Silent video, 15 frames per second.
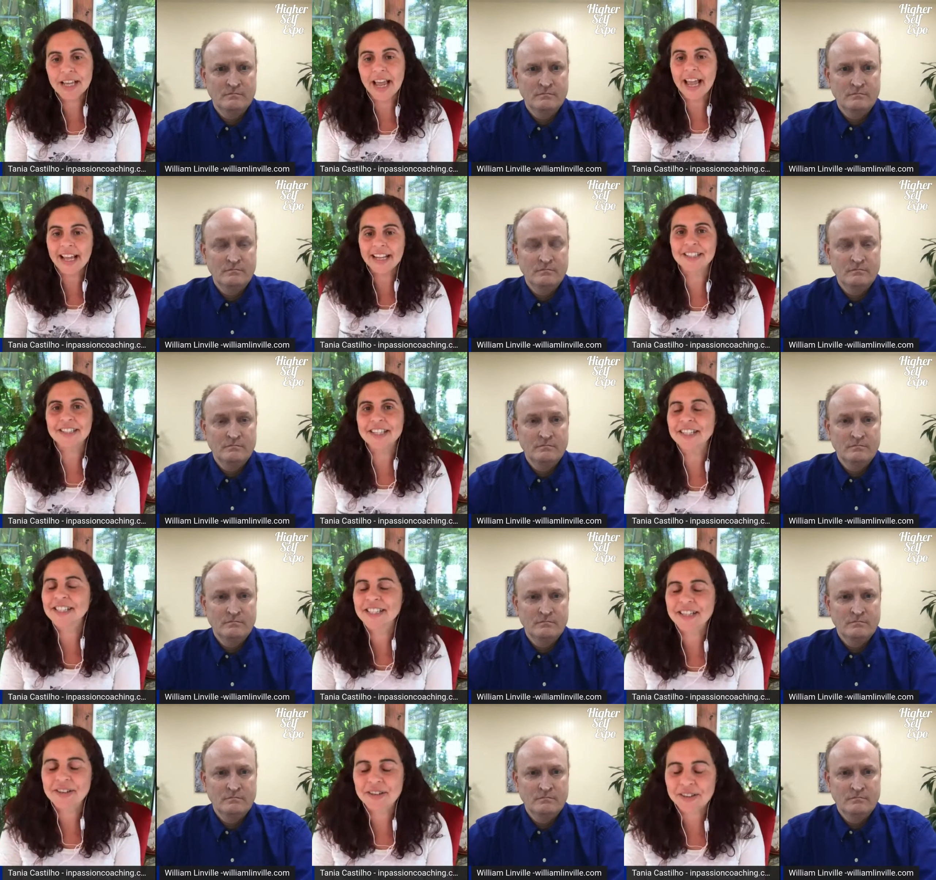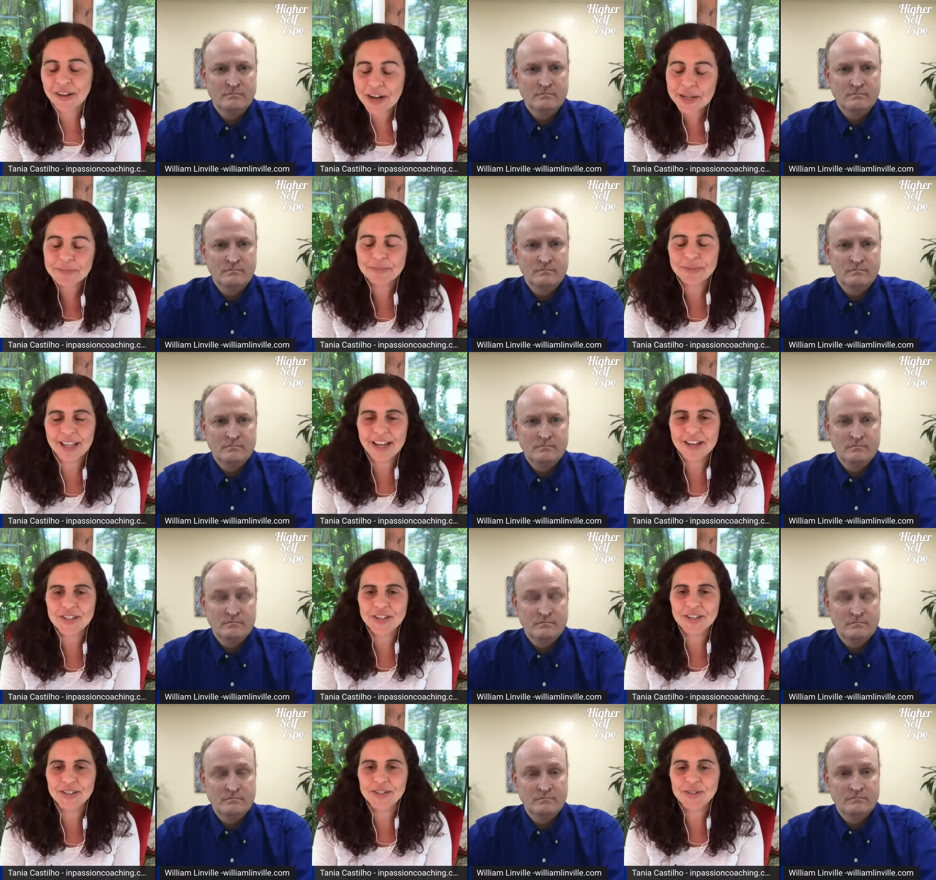Speaker 1: and it's a great
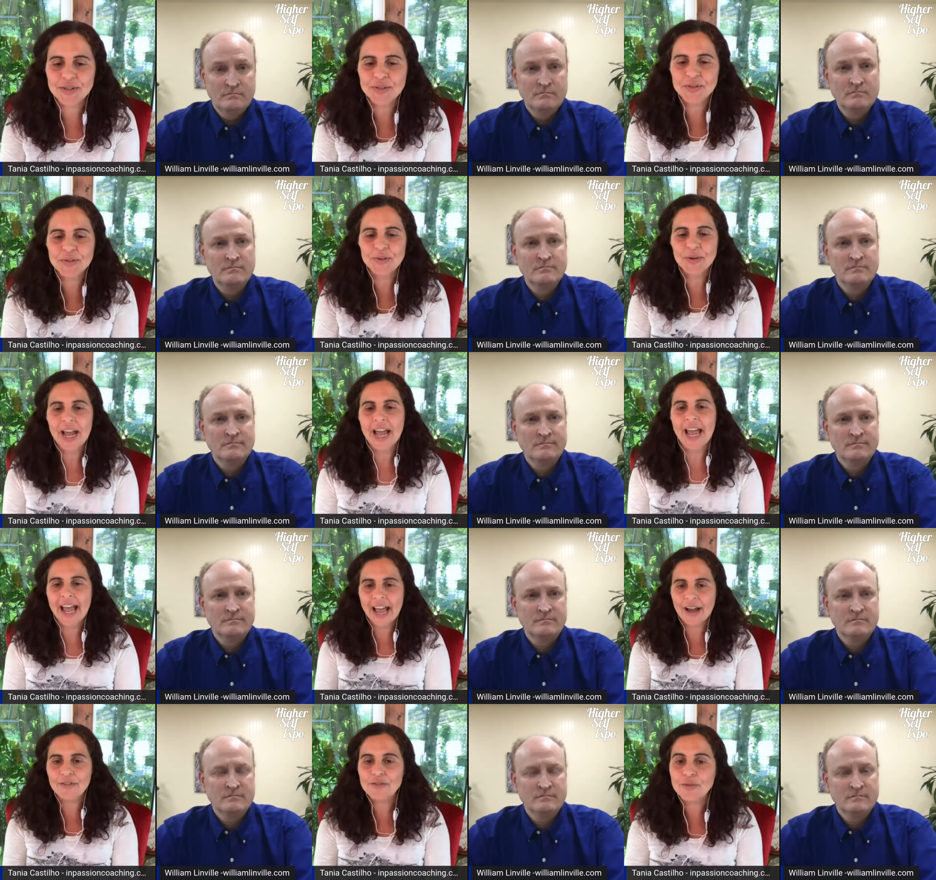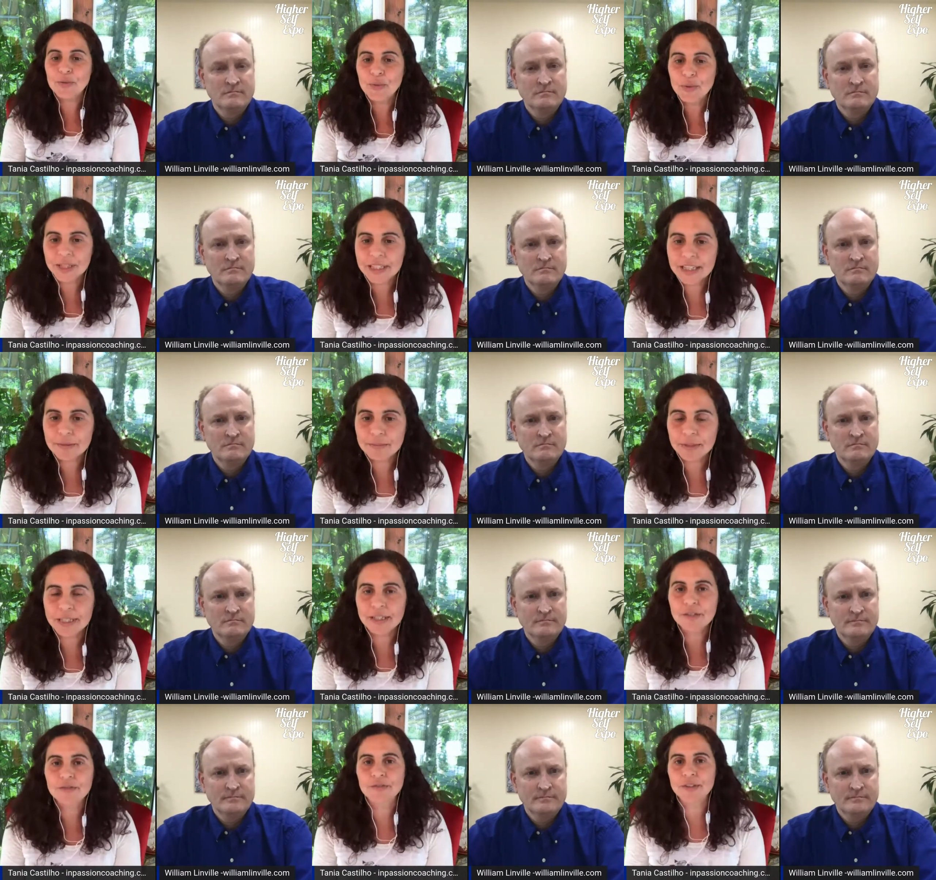pleasure to have William
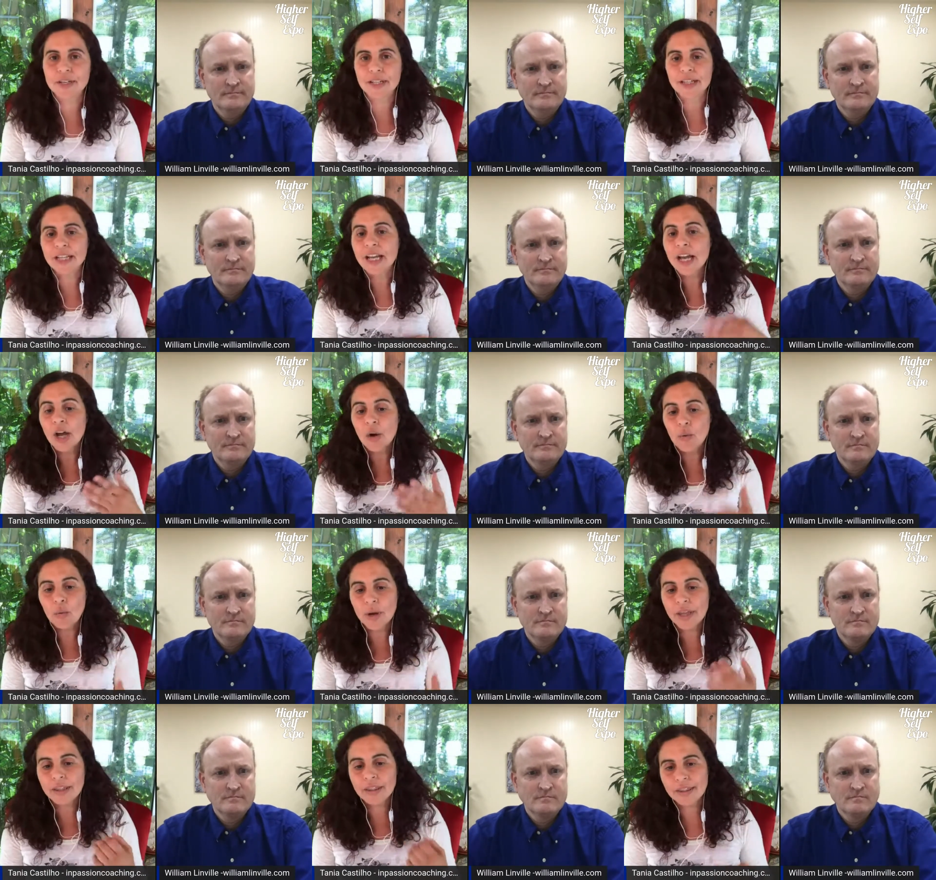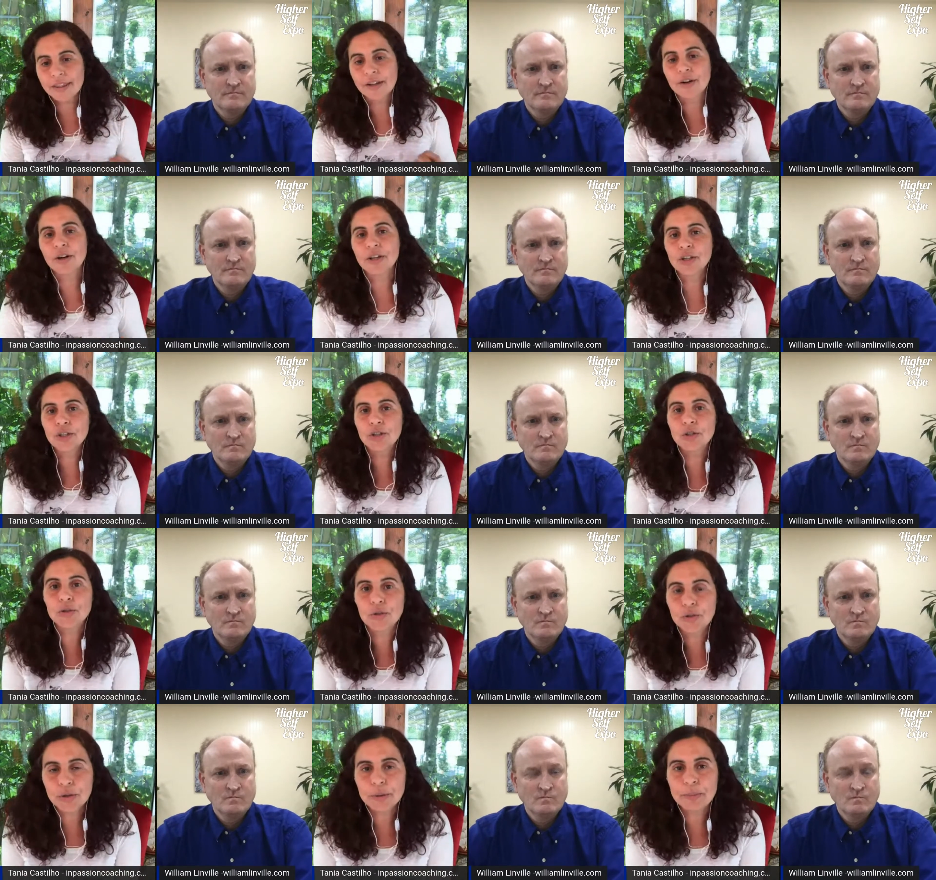Linville with the
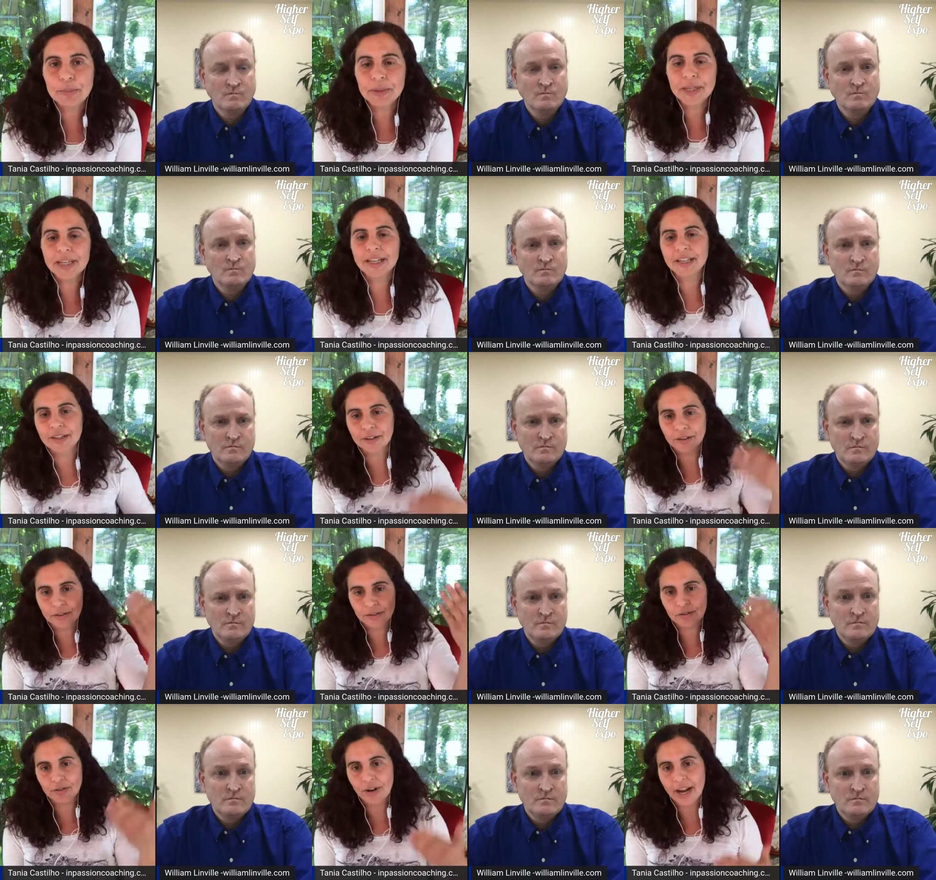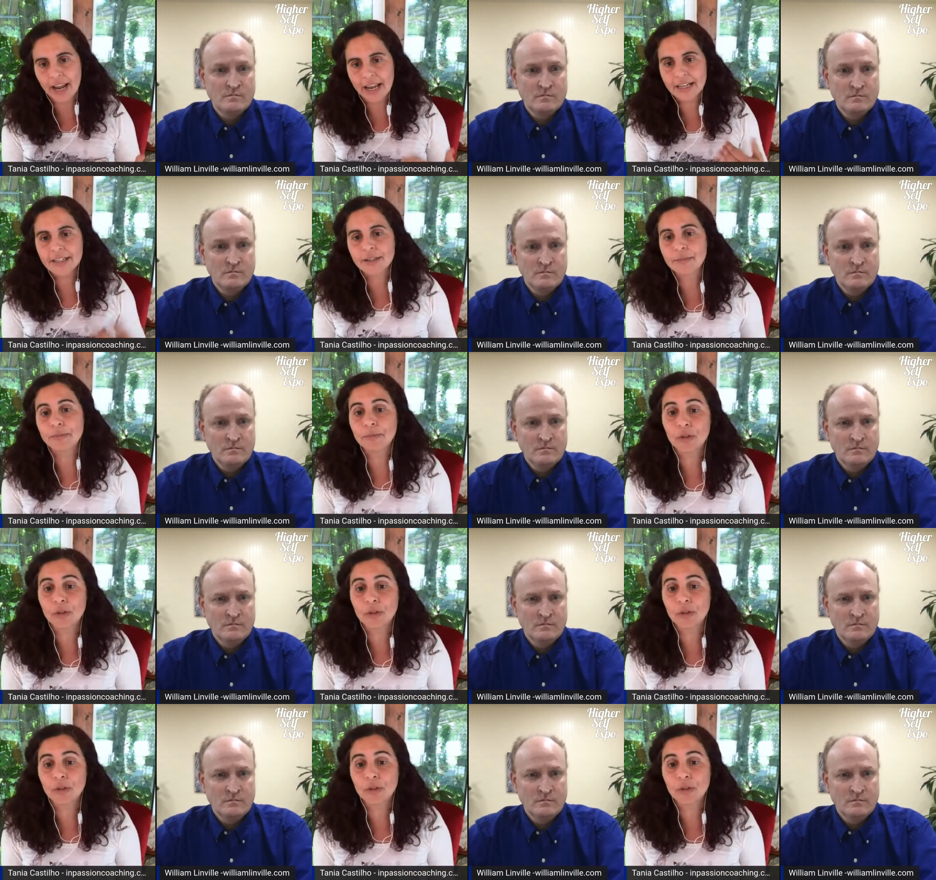European thread,